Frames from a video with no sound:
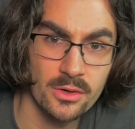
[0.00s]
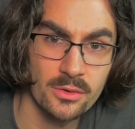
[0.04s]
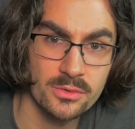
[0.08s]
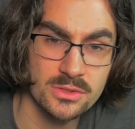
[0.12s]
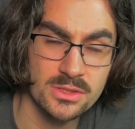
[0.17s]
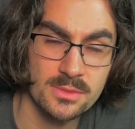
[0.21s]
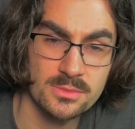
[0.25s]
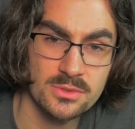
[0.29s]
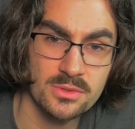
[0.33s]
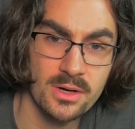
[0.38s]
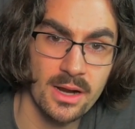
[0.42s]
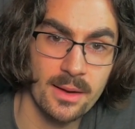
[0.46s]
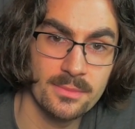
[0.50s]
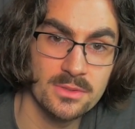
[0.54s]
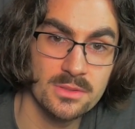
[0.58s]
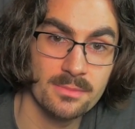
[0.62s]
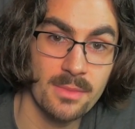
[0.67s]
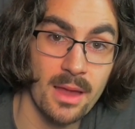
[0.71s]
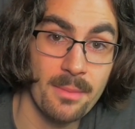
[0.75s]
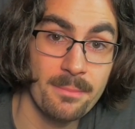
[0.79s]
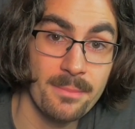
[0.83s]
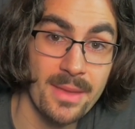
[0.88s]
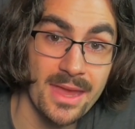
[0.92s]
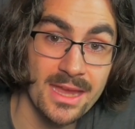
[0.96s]
subscribe to
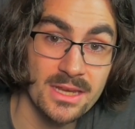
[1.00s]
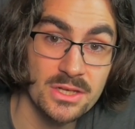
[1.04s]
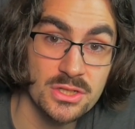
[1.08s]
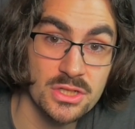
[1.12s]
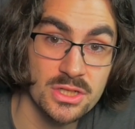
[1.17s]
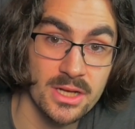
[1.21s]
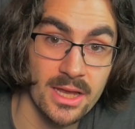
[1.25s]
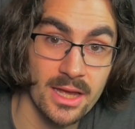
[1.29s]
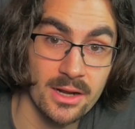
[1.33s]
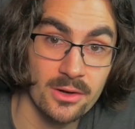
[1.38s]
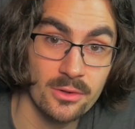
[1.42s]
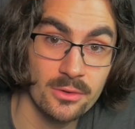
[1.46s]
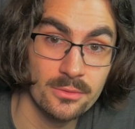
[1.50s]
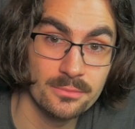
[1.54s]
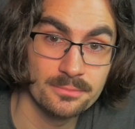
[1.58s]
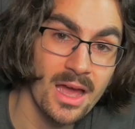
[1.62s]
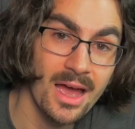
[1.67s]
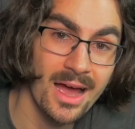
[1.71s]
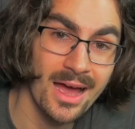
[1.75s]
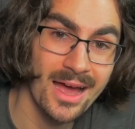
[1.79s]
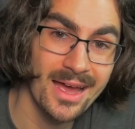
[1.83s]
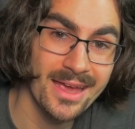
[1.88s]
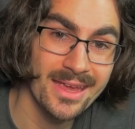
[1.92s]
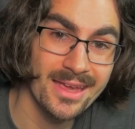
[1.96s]
my main channel,
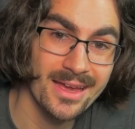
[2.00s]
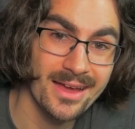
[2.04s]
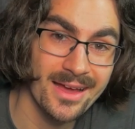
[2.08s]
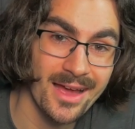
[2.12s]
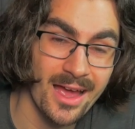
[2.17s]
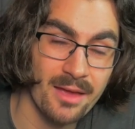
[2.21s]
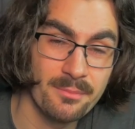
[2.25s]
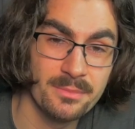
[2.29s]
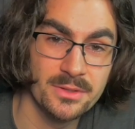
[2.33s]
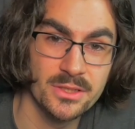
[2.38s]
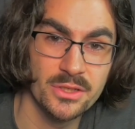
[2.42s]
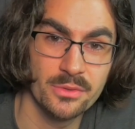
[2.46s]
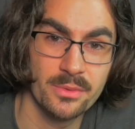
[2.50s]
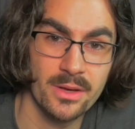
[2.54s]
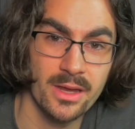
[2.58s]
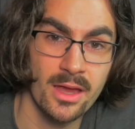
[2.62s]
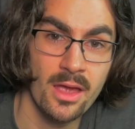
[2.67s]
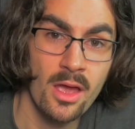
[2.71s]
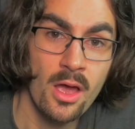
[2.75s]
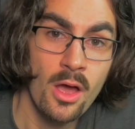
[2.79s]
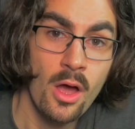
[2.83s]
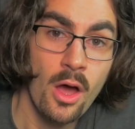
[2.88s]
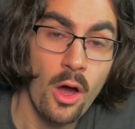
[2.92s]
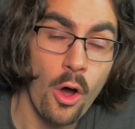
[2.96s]
I've been doing
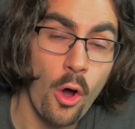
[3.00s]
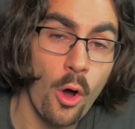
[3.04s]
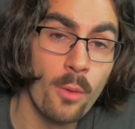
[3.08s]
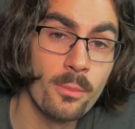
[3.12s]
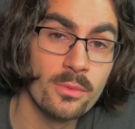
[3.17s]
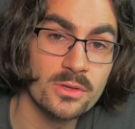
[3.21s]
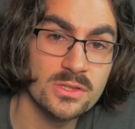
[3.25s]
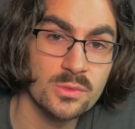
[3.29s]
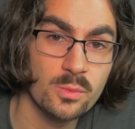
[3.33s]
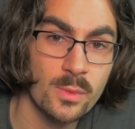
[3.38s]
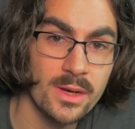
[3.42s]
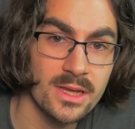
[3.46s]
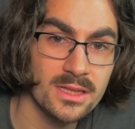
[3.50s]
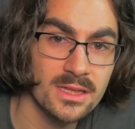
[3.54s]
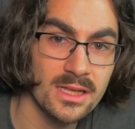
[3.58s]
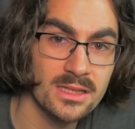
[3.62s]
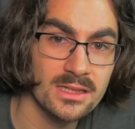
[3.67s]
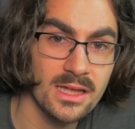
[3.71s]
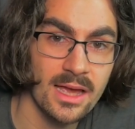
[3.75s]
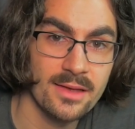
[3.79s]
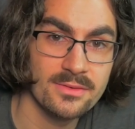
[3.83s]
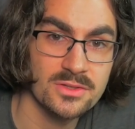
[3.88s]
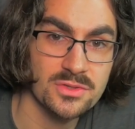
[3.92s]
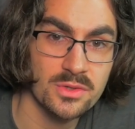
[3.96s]
almost weekly
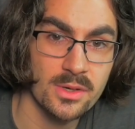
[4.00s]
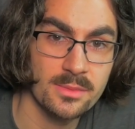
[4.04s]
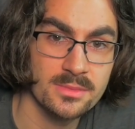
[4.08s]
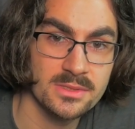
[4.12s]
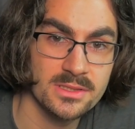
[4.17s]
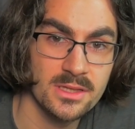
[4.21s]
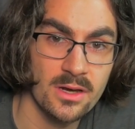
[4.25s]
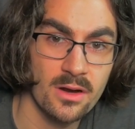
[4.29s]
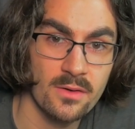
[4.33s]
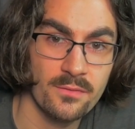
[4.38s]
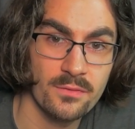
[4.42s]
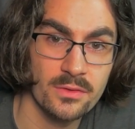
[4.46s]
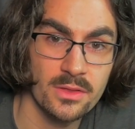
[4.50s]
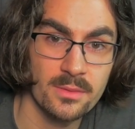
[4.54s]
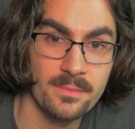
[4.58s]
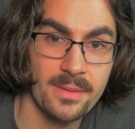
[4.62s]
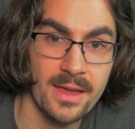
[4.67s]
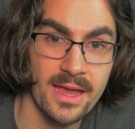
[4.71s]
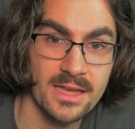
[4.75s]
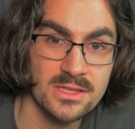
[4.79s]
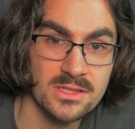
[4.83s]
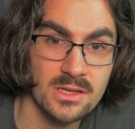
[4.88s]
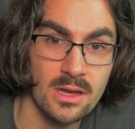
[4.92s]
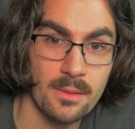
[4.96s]
live streams there for the
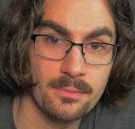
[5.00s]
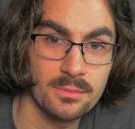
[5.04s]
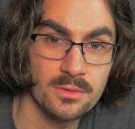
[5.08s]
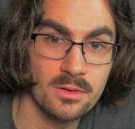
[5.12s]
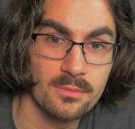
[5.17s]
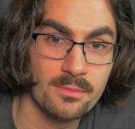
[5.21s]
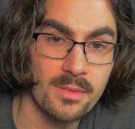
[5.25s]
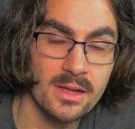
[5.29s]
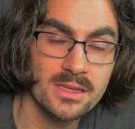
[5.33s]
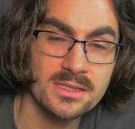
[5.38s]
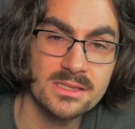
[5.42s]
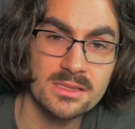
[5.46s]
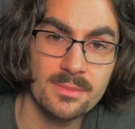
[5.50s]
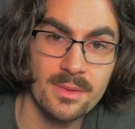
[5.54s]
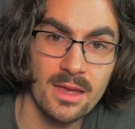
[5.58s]
past couple of months.